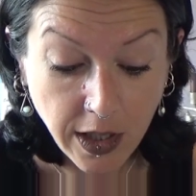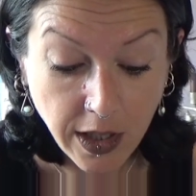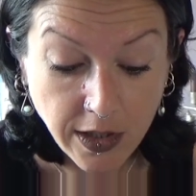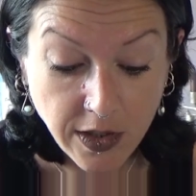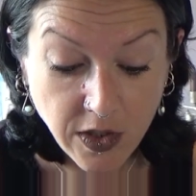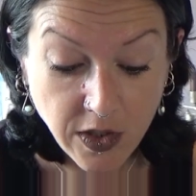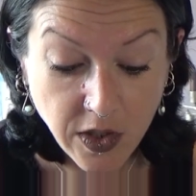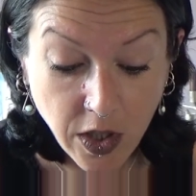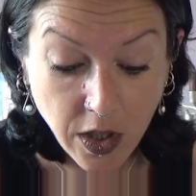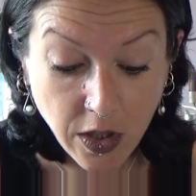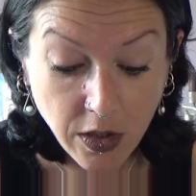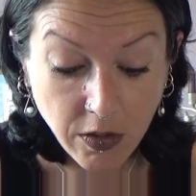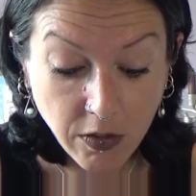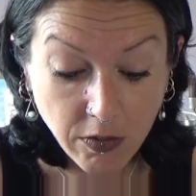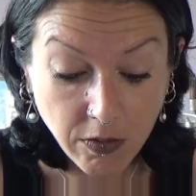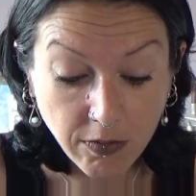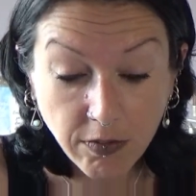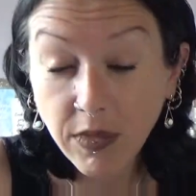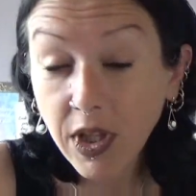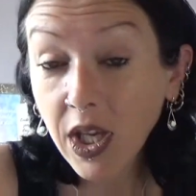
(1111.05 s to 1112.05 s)
So
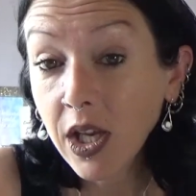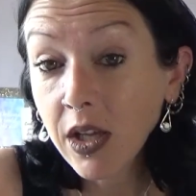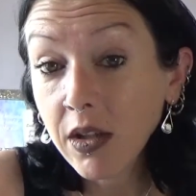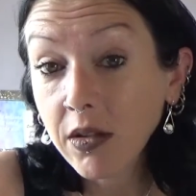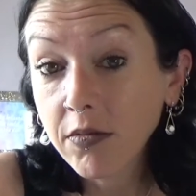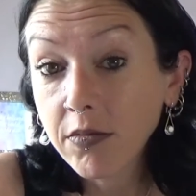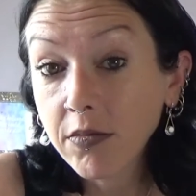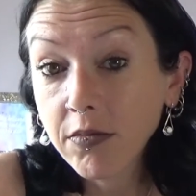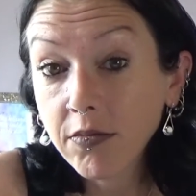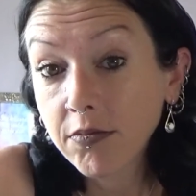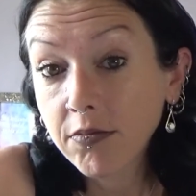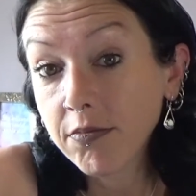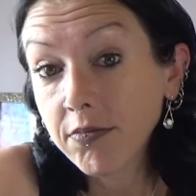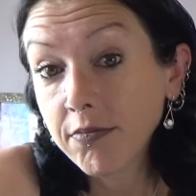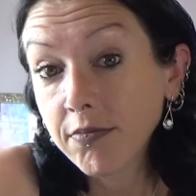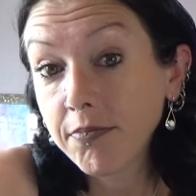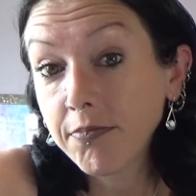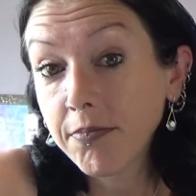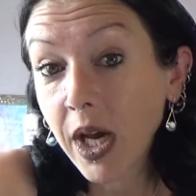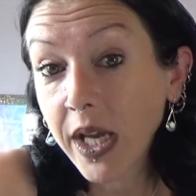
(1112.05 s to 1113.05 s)
yeah,
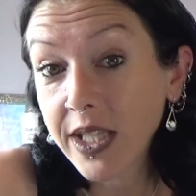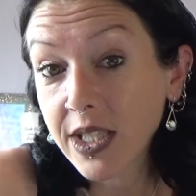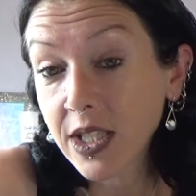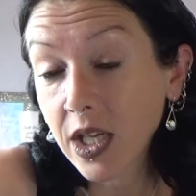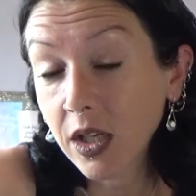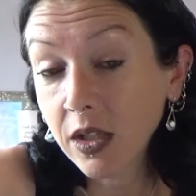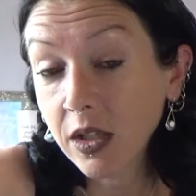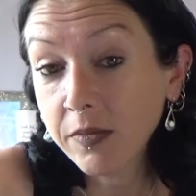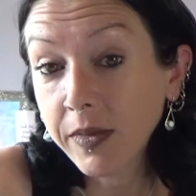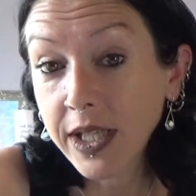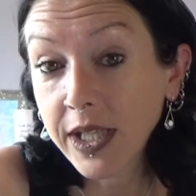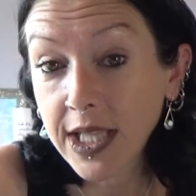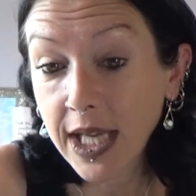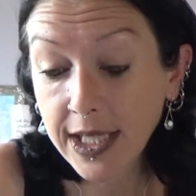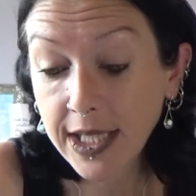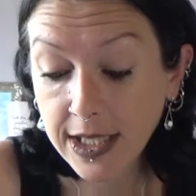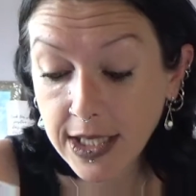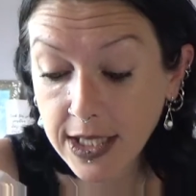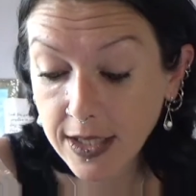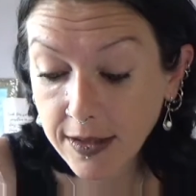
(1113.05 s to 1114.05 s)
my style, my
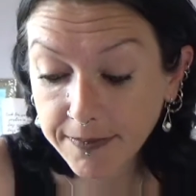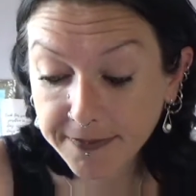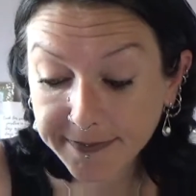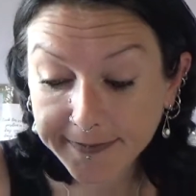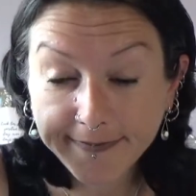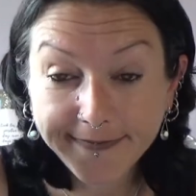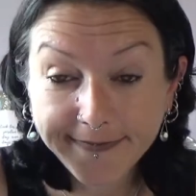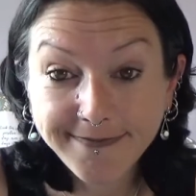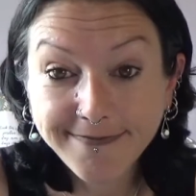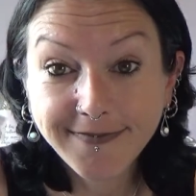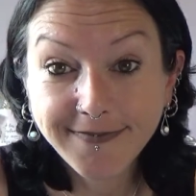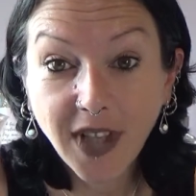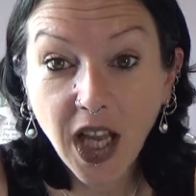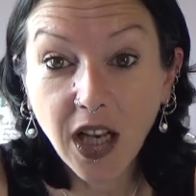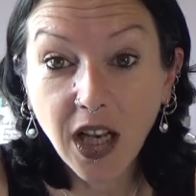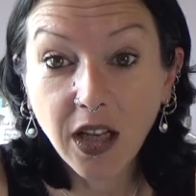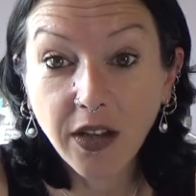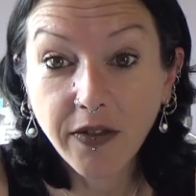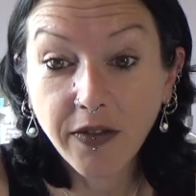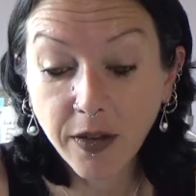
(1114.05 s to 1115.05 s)
taste. I
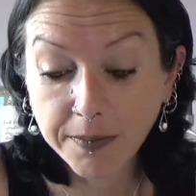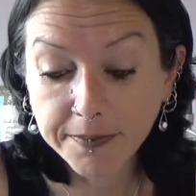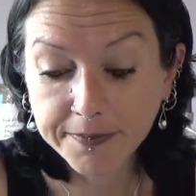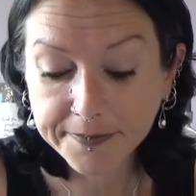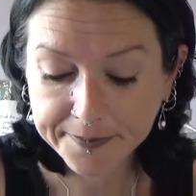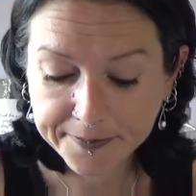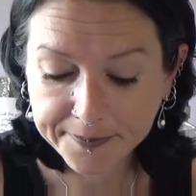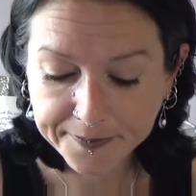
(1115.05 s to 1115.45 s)
love them.